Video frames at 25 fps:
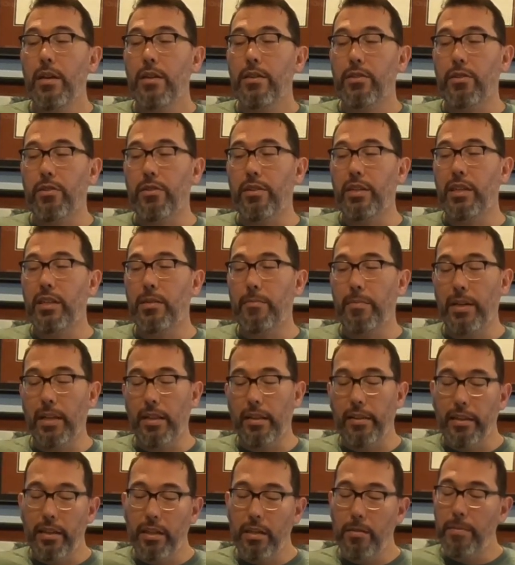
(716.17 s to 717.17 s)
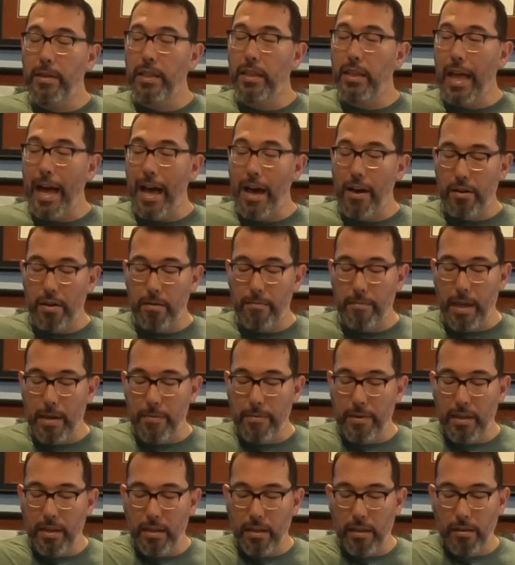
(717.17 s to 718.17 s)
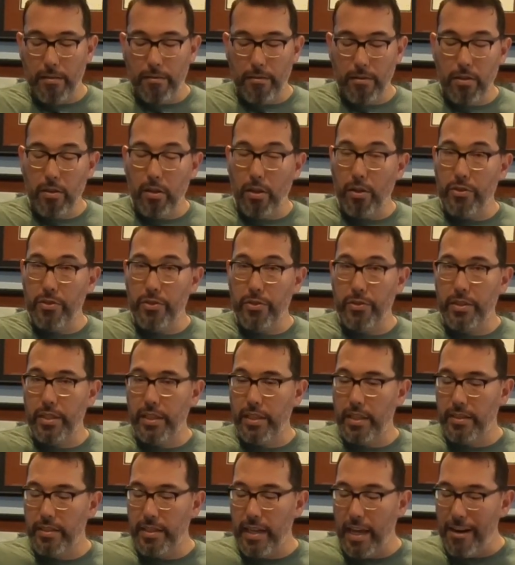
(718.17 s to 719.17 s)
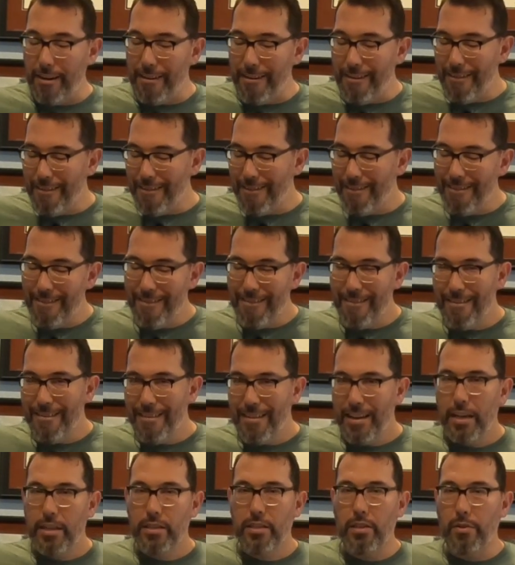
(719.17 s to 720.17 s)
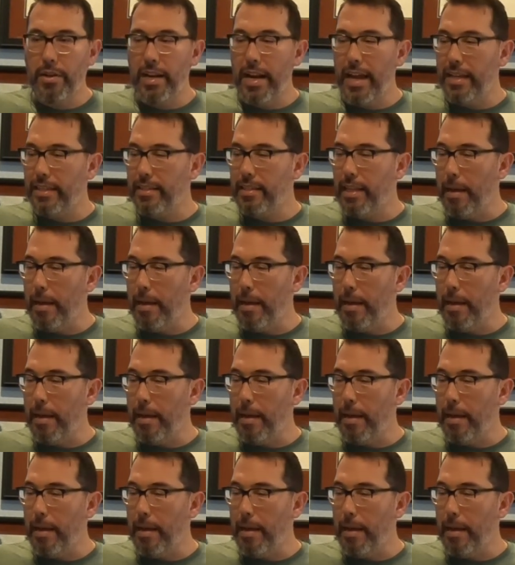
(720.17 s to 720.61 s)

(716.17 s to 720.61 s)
so you need to be a little bit louder, maybe closer to the center, so it has